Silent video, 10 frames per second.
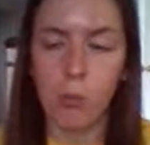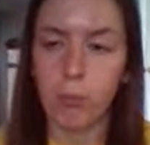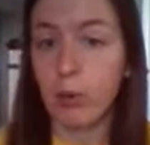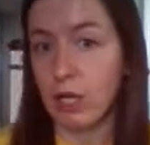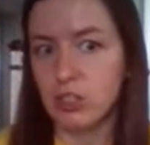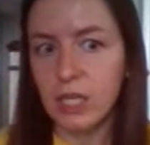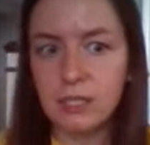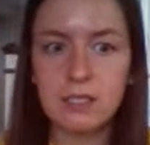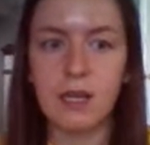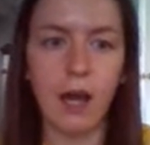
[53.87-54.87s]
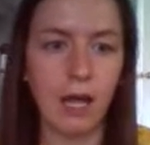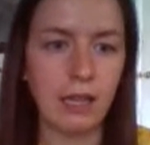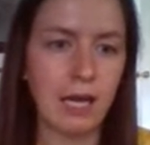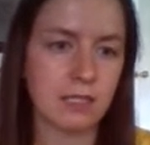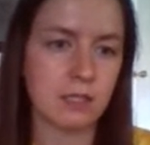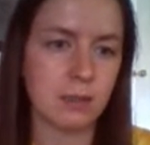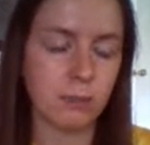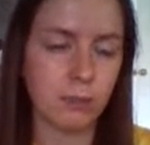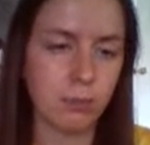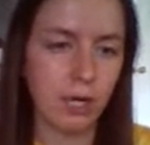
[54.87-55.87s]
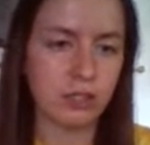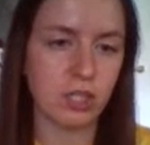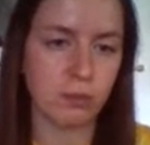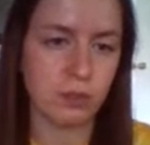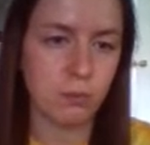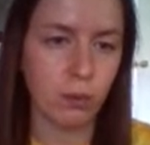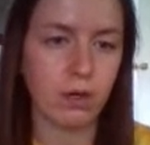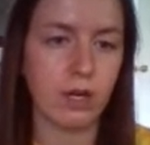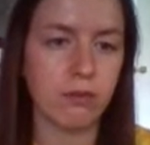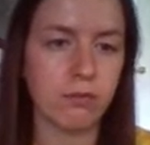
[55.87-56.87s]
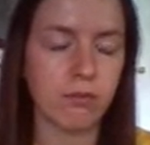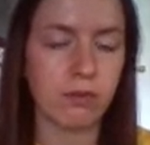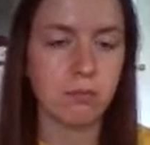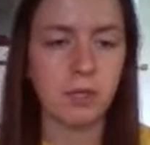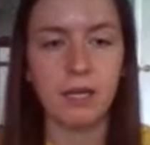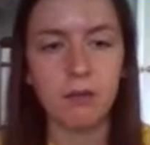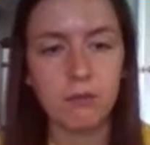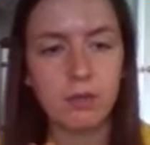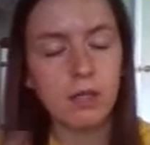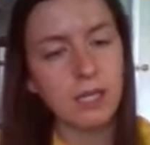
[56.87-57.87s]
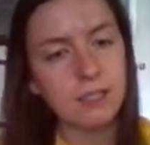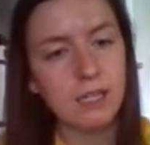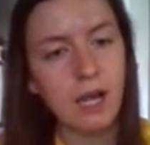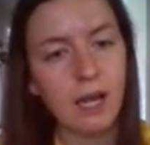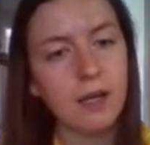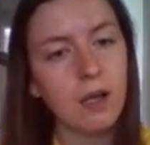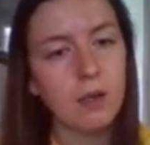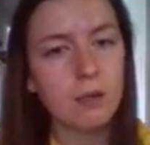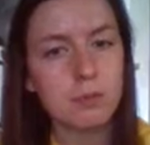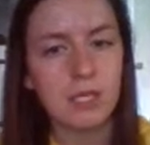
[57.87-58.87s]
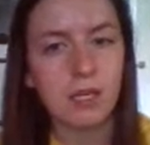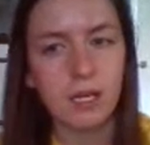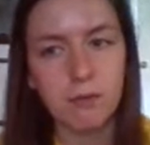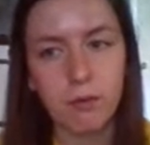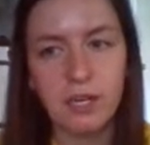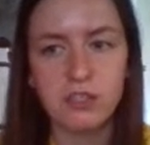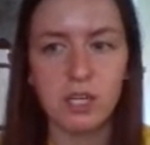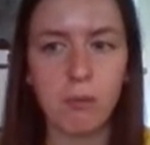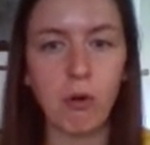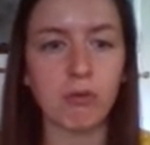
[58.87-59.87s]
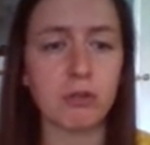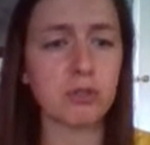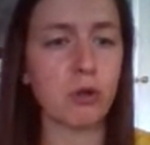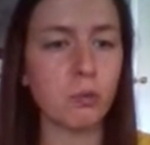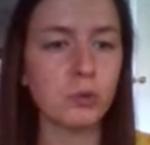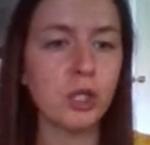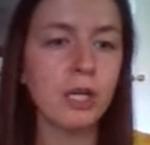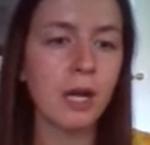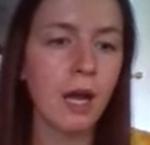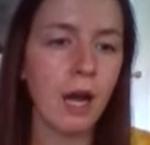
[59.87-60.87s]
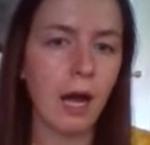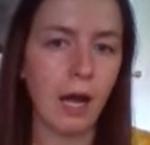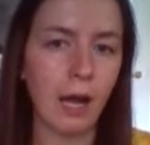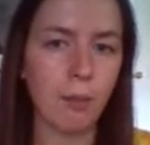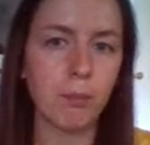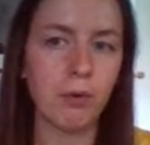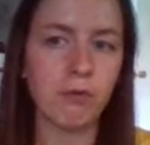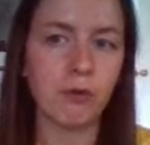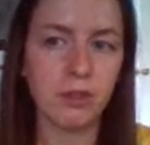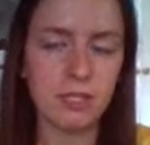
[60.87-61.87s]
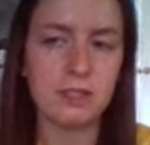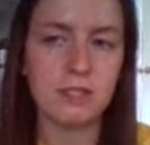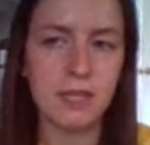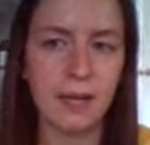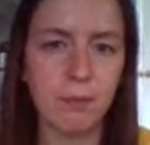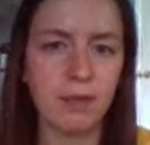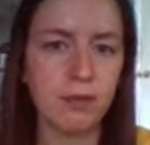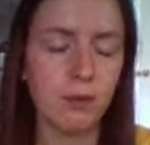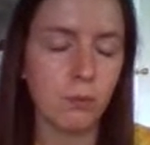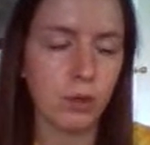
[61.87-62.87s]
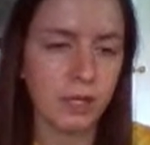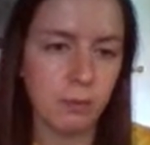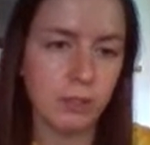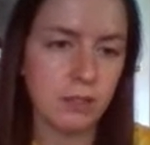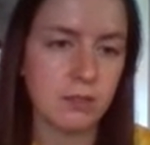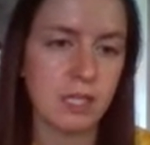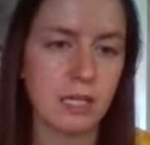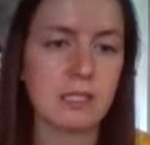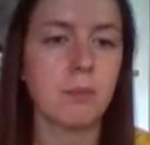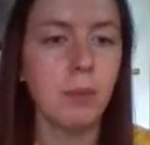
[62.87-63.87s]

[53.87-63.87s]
project. Last project was more of kind of collecting items and kind of arranging more of a sculpture. But for this assignment, we're going to be using some